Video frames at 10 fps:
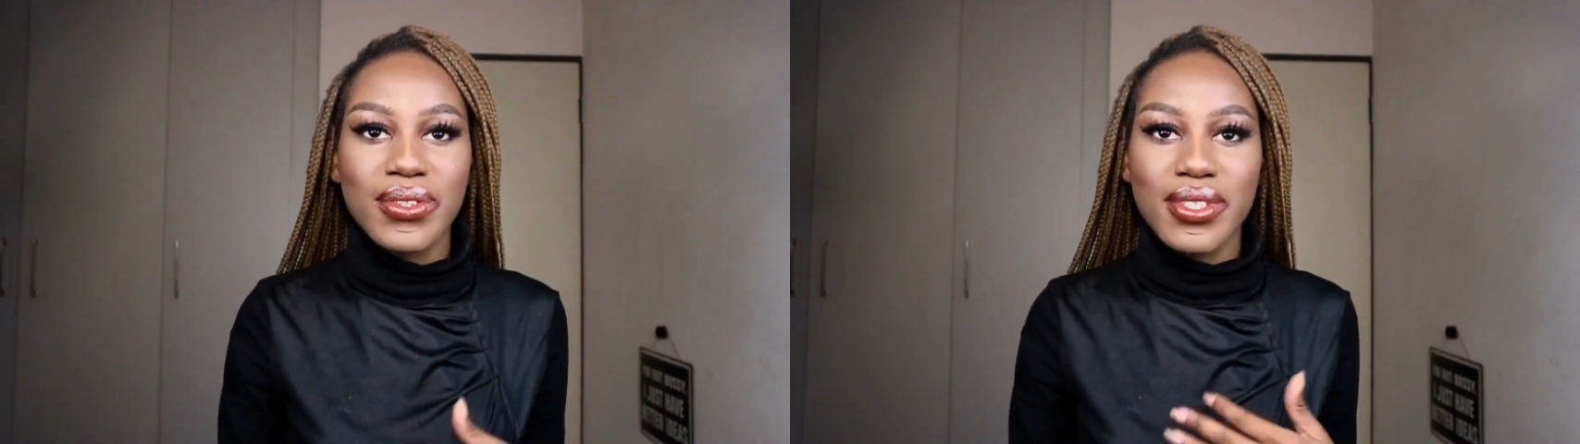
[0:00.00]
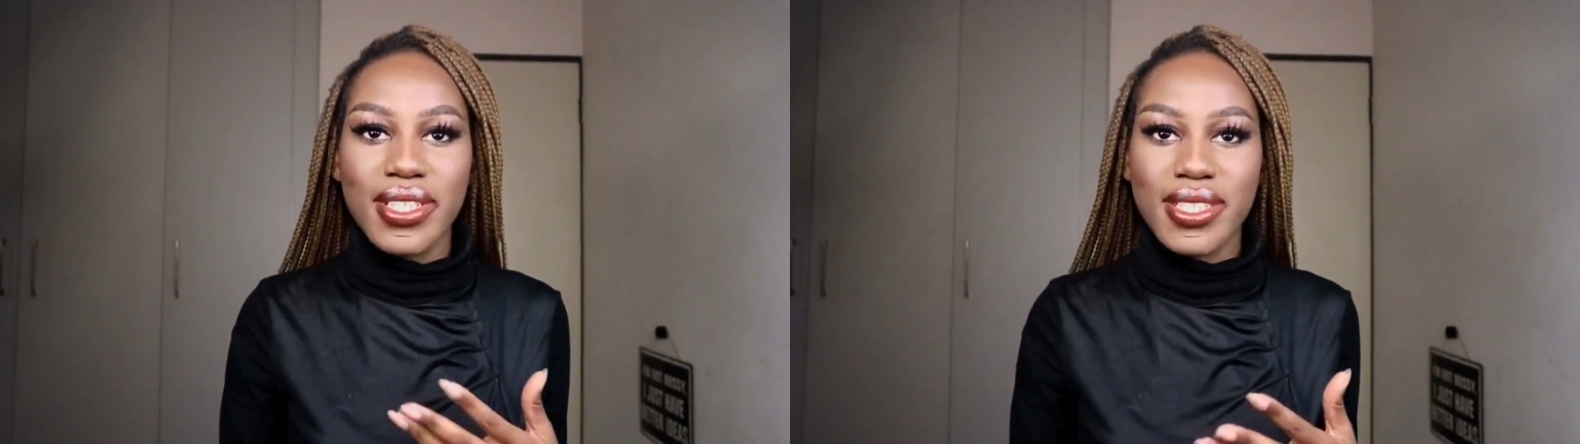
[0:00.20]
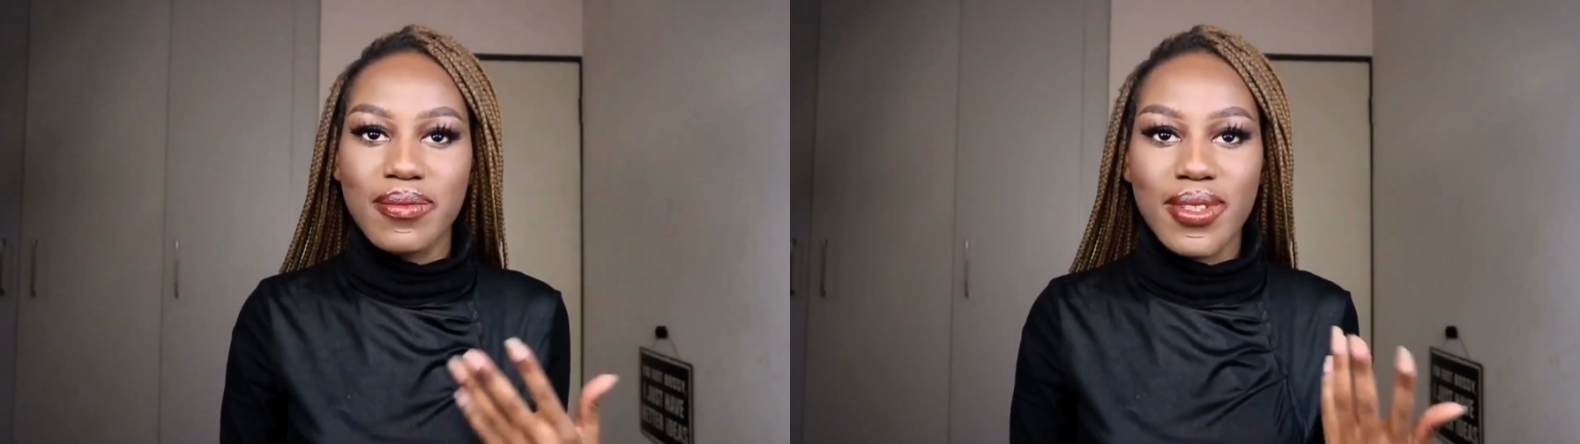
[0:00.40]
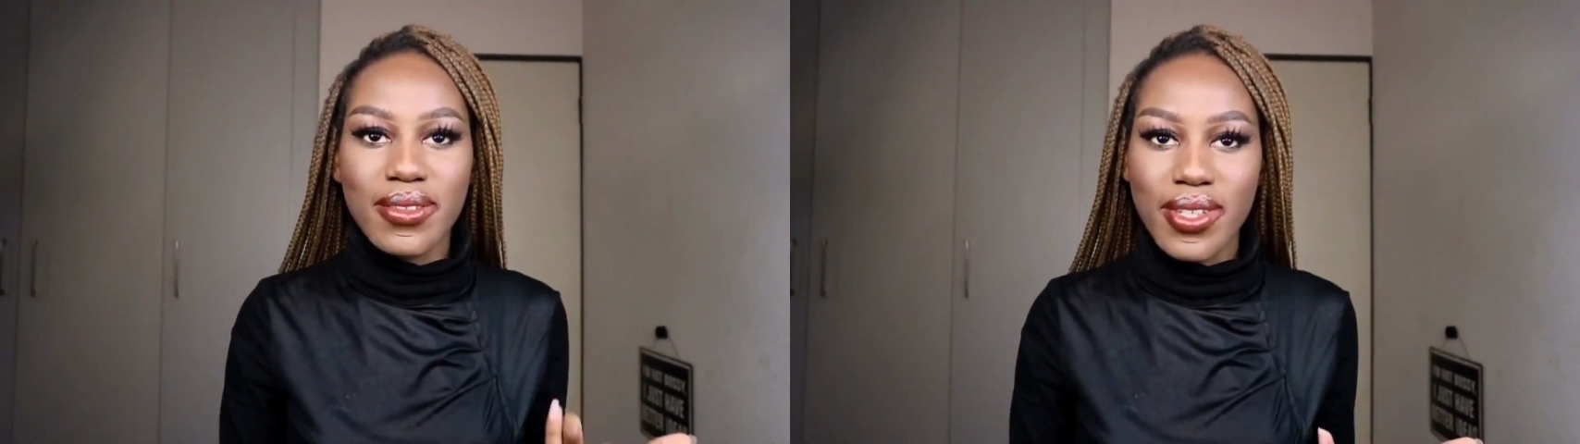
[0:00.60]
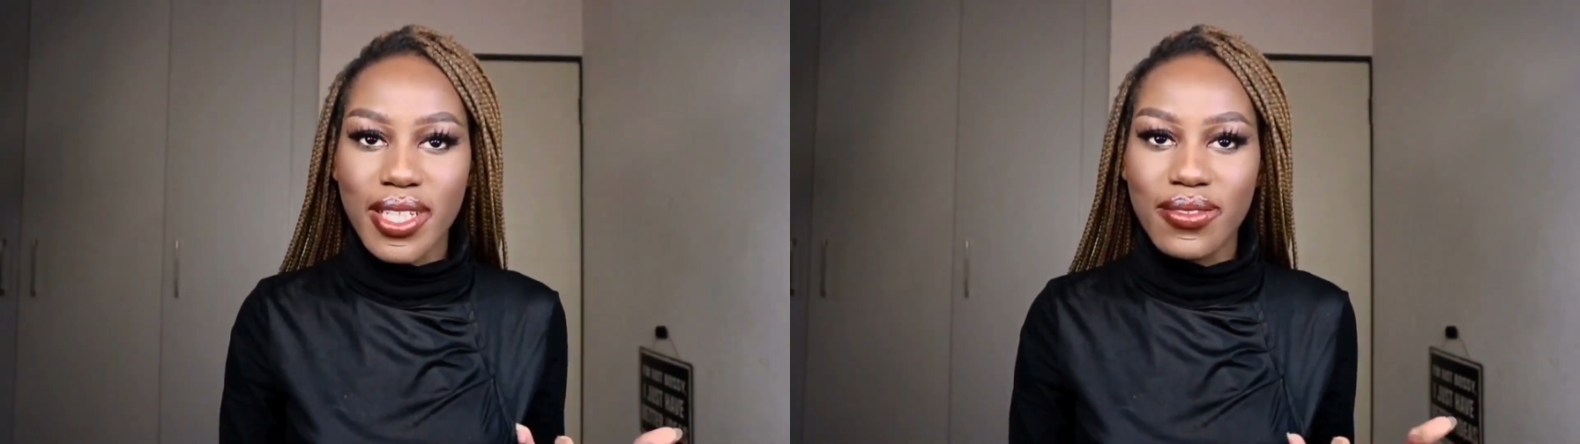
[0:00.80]
doing
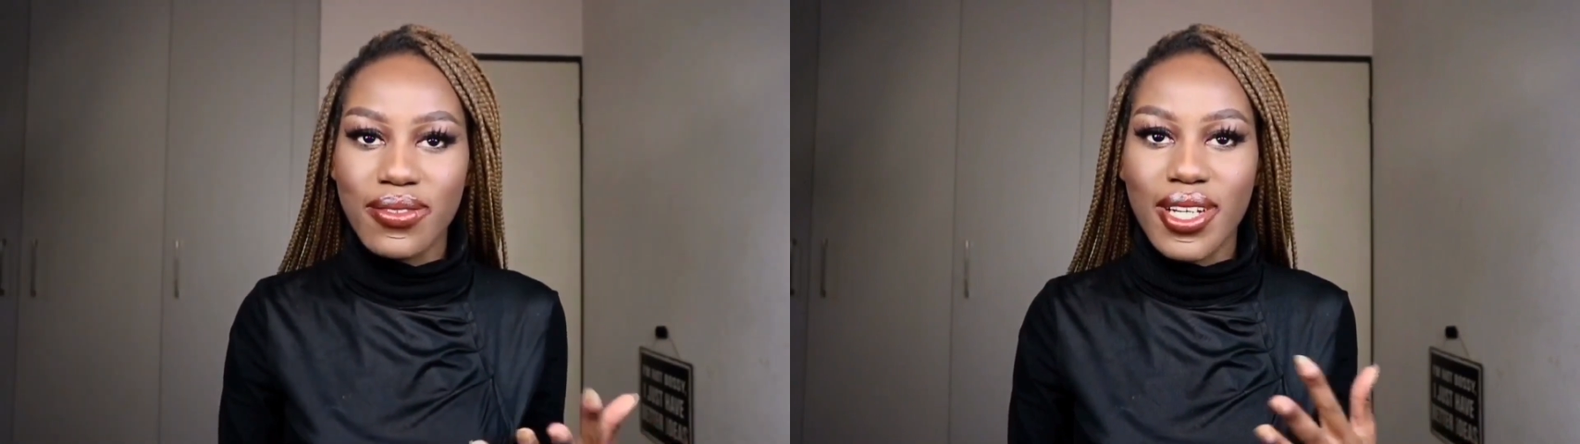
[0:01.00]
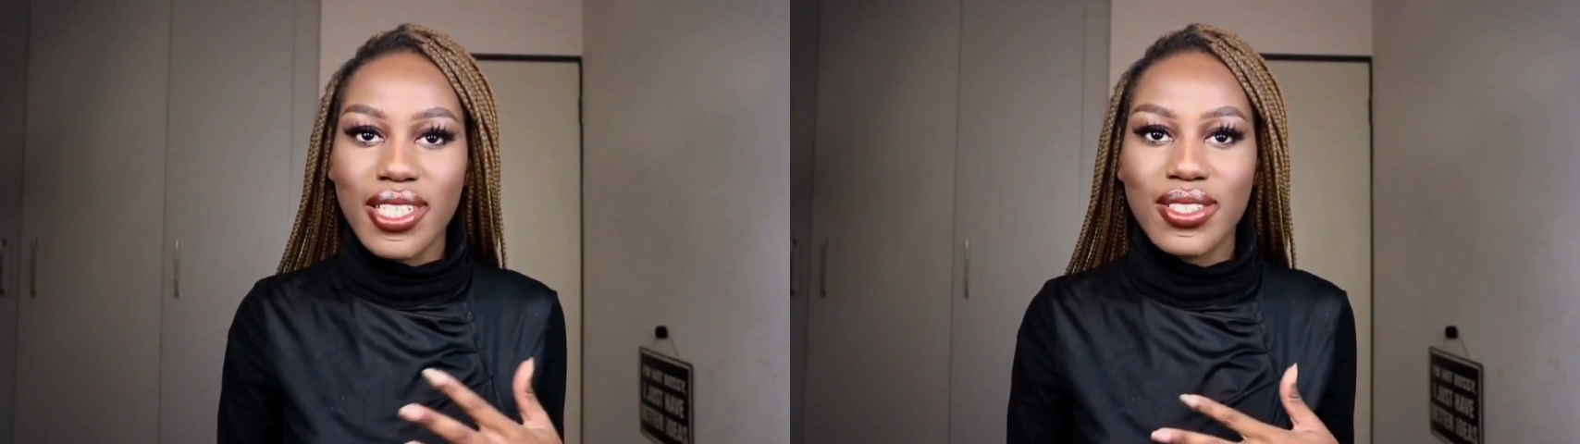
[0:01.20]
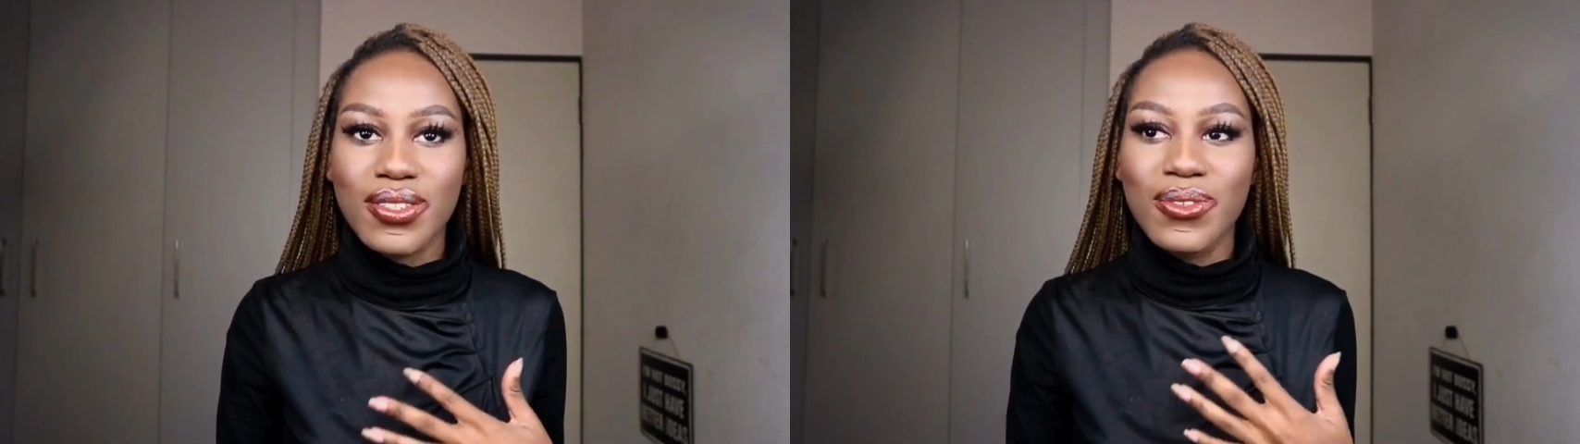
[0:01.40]
something really fresh